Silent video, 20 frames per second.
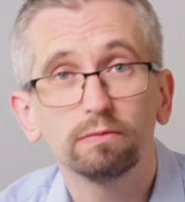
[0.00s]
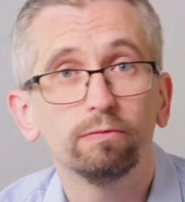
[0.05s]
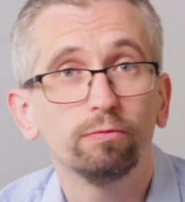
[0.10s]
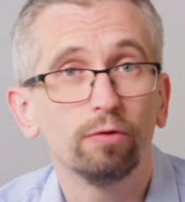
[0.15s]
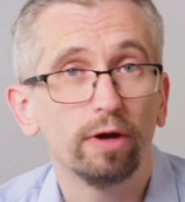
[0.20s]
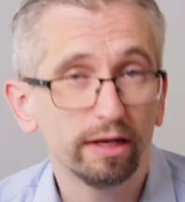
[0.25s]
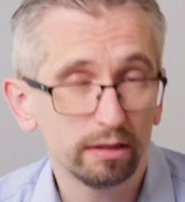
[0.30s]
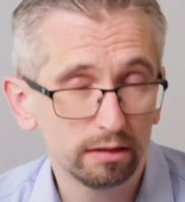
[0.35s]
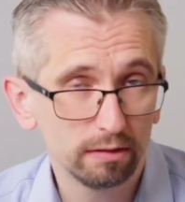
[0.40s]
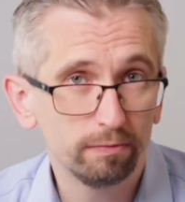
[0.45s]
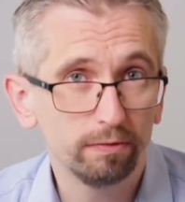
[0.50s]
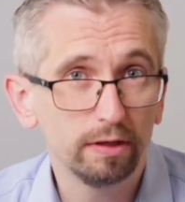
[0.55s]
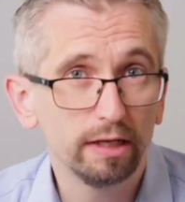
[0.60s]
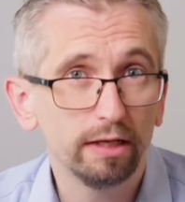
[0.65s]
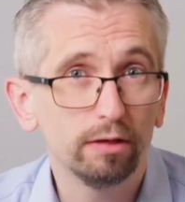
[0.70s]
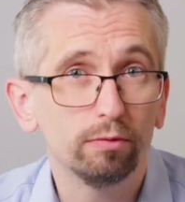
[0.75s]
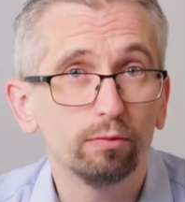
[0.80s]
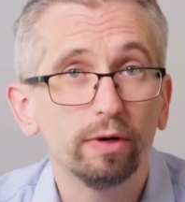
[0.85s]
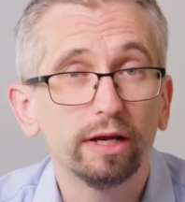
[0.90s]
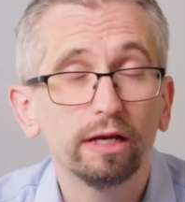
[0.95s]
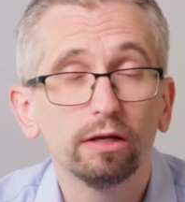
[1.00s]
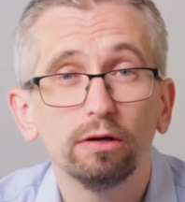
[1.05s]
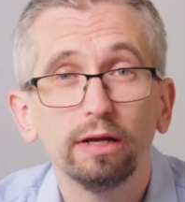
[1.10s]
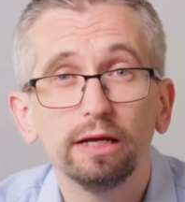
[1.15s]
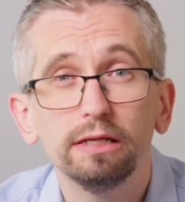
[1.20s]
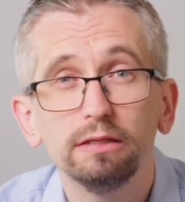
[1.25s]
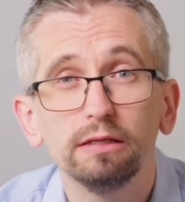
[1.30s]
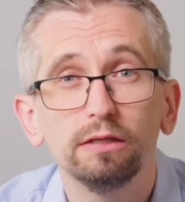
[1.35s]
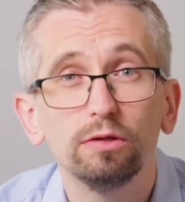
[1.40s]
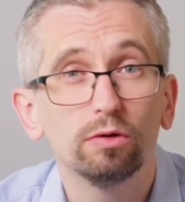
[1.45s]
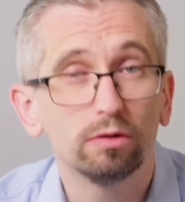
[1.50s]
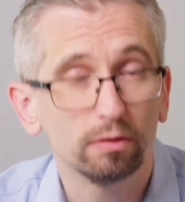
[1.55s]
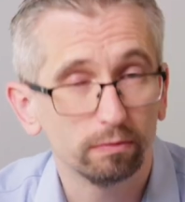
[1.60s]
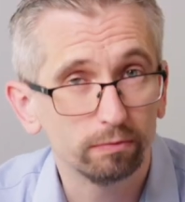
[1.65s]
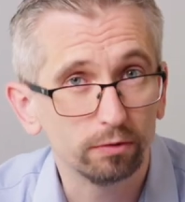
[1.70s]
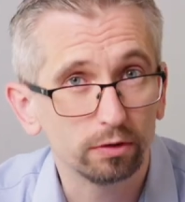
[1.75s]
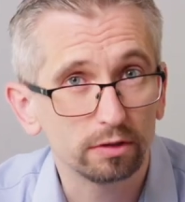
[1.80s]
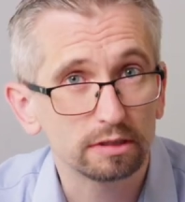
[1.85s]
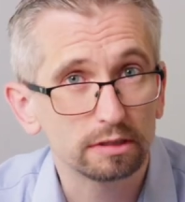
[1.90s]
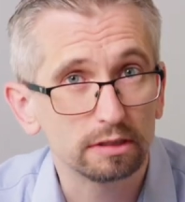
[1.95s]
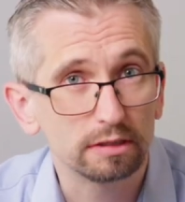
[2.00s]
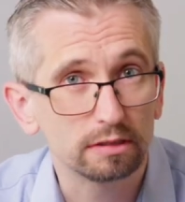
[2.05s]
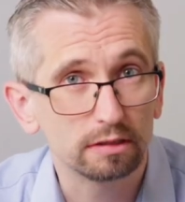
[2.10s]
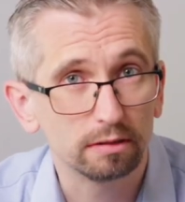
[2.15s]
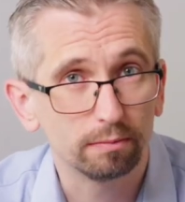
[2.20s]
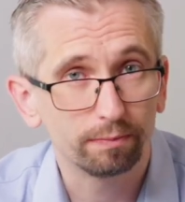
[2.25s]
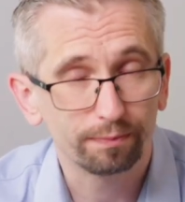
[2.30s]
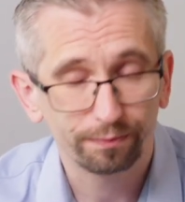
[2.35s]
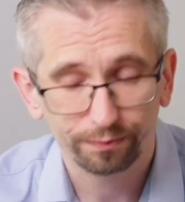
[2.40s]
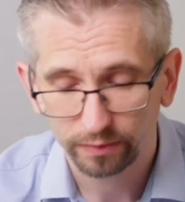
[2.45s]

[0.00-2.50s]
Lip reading: for actively regulating your converter system.